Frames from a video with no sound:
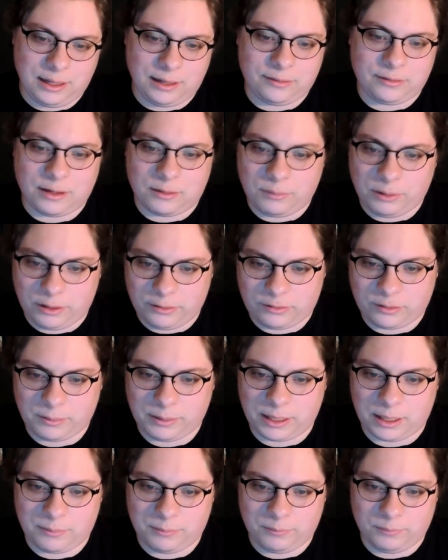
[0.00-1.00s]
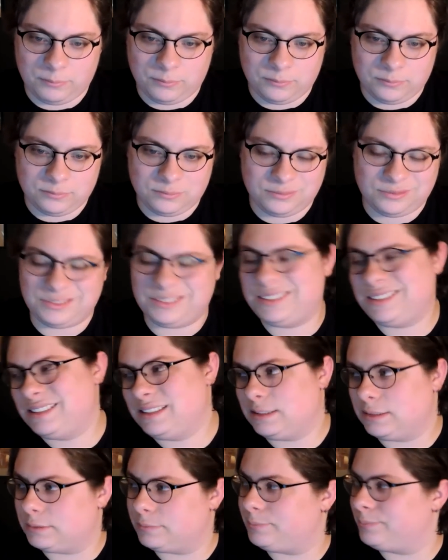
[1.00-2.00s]
That's not really something I.
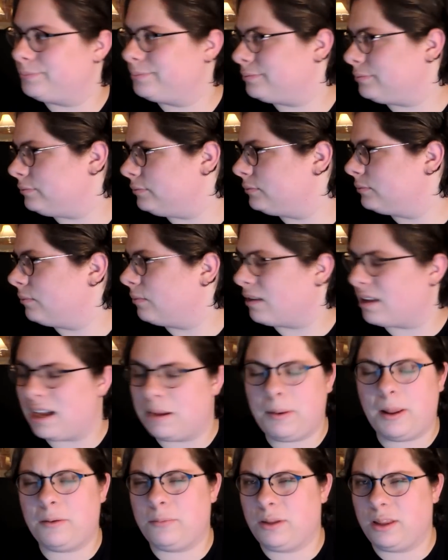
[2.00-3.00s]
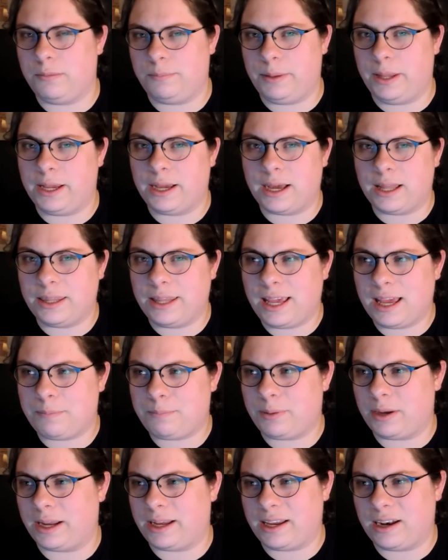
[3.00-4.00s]
You know, I'm not really big on
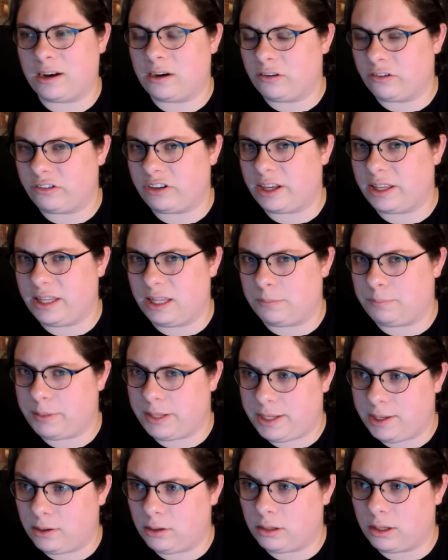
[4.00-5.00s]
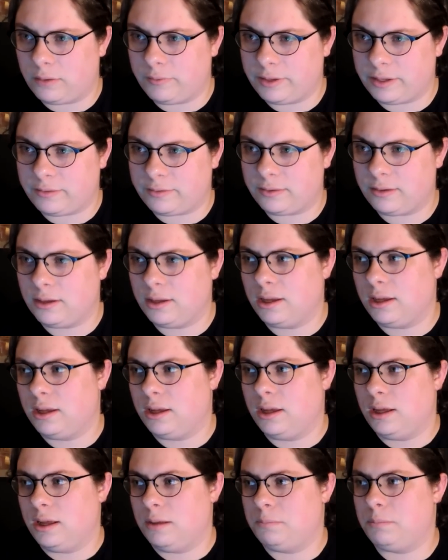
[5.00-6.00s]
that, but I can understand the appeal of it.
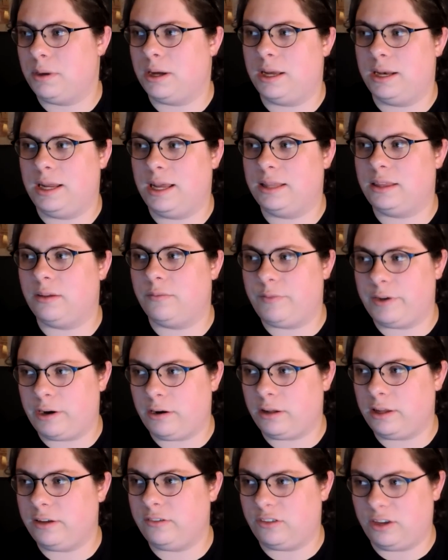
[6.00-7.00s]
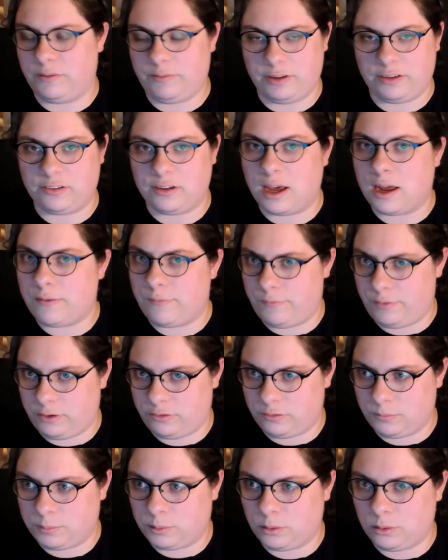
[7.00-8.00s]
But at the very least, if it's not
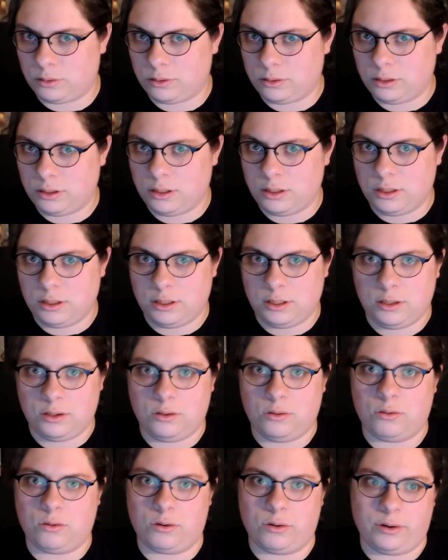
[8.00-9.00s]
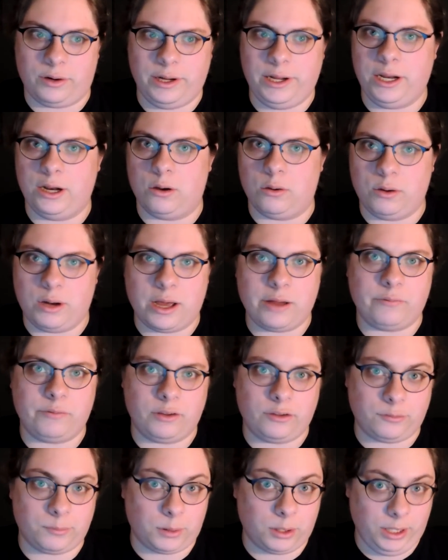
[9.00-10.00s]
visible, or you know,
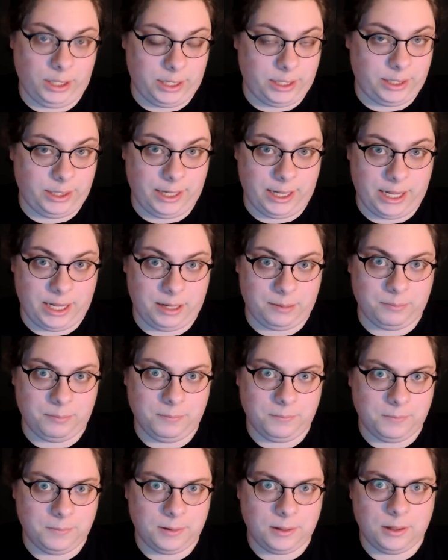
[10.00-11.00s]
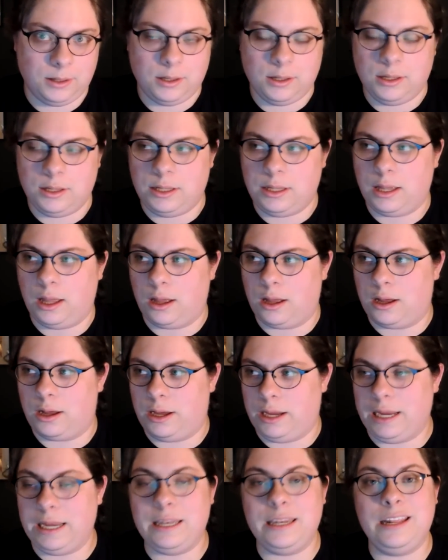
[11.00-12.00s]
not visible in game,
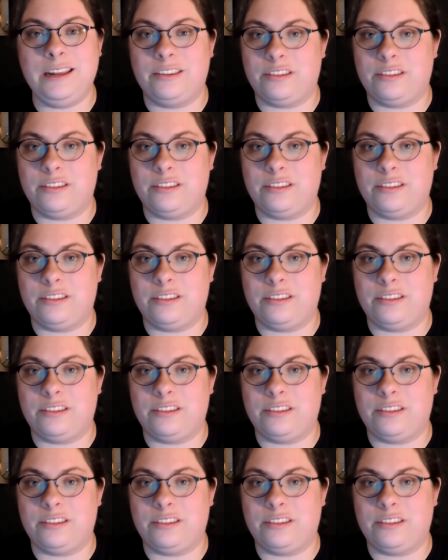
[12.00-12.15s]
uh, it